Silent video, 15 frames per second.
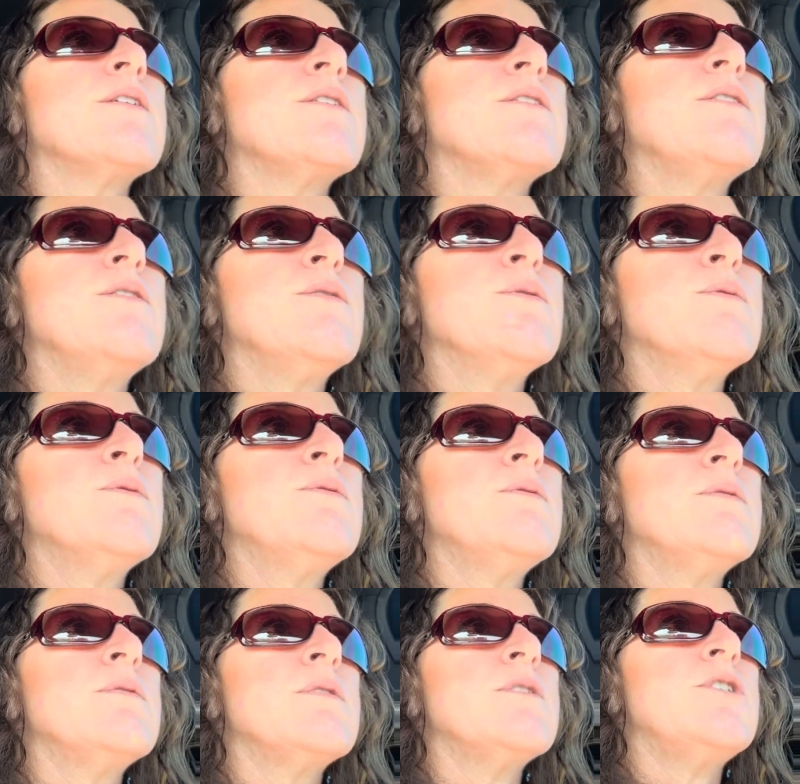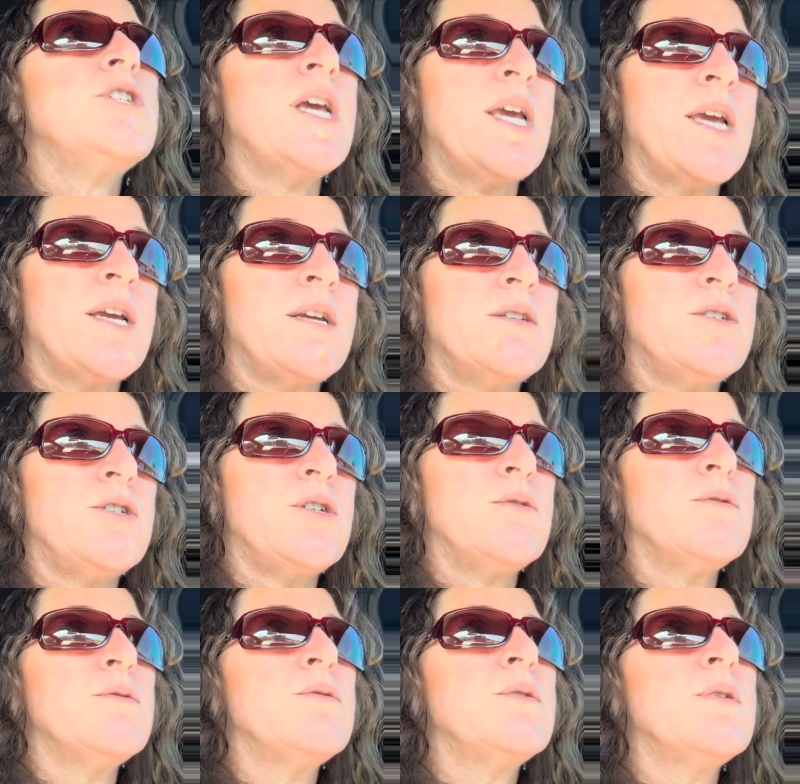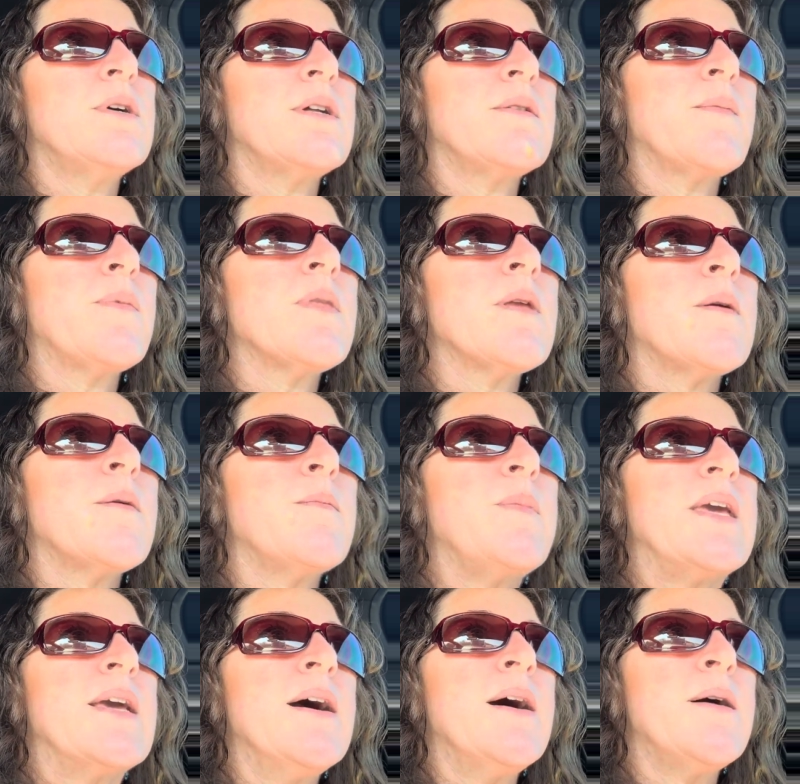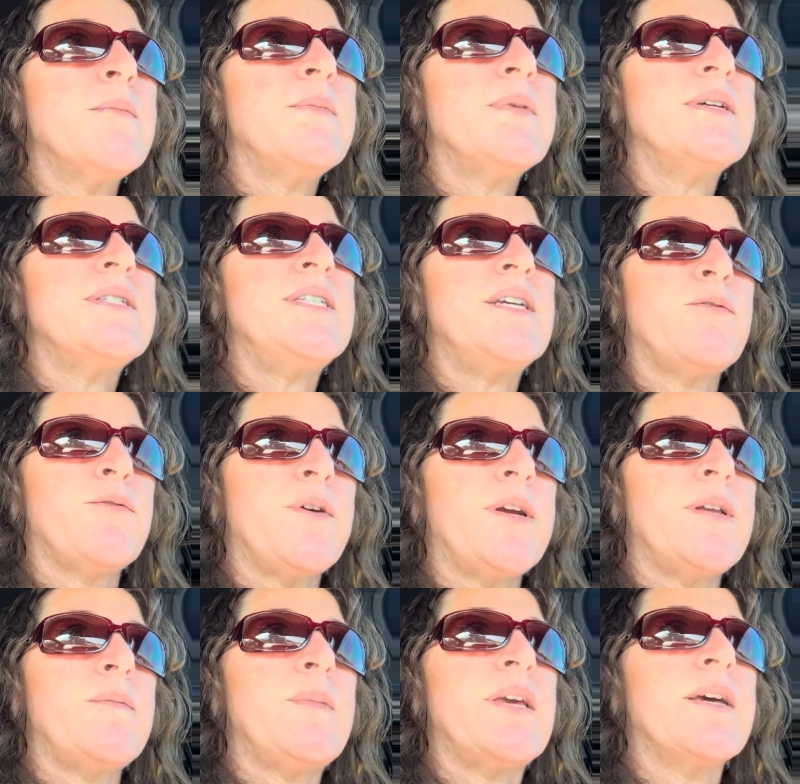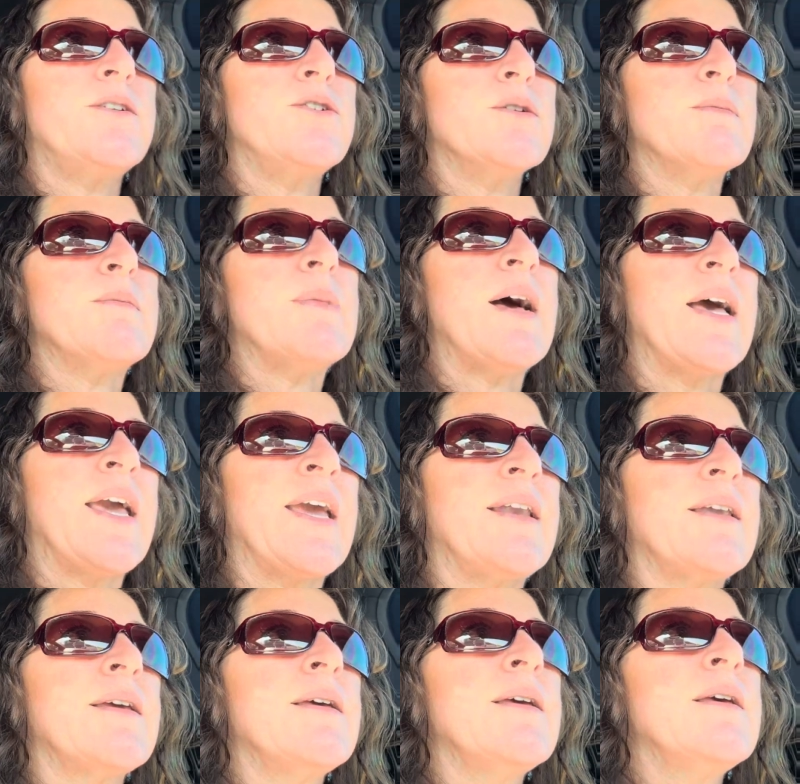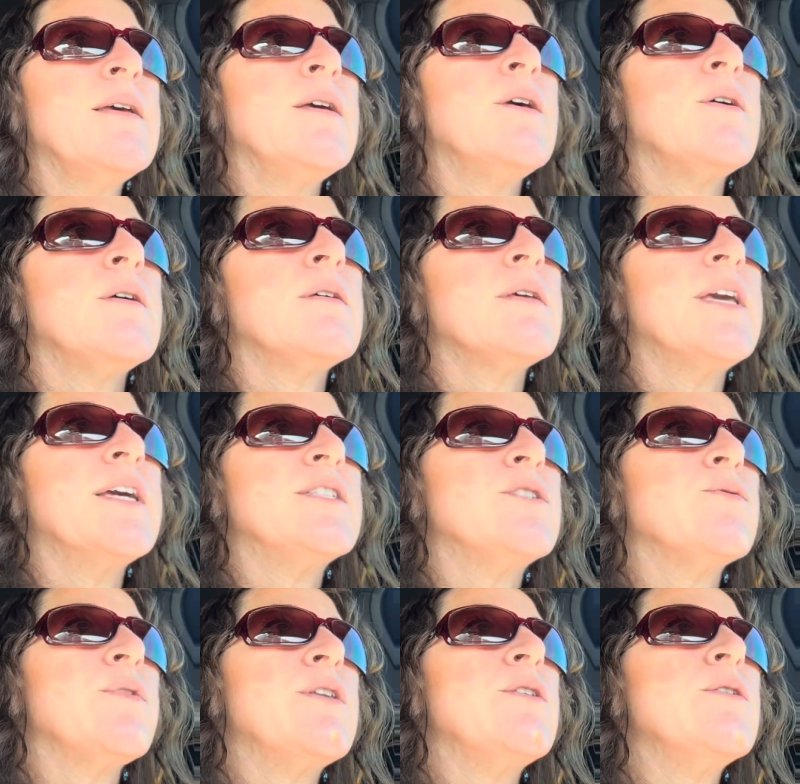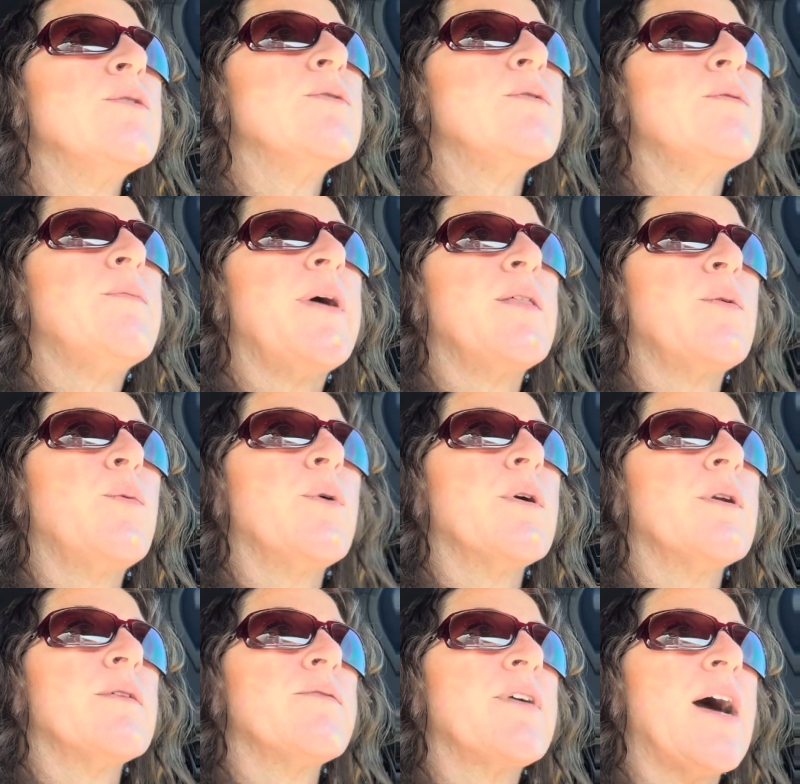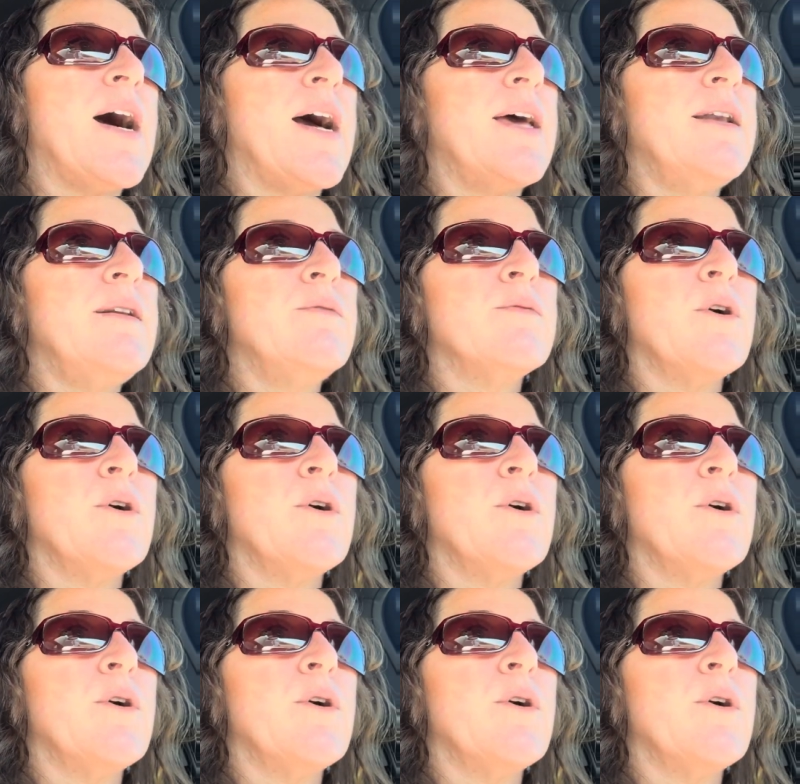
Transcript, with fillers: You change. You become different because your mind gets renewed by the word of God.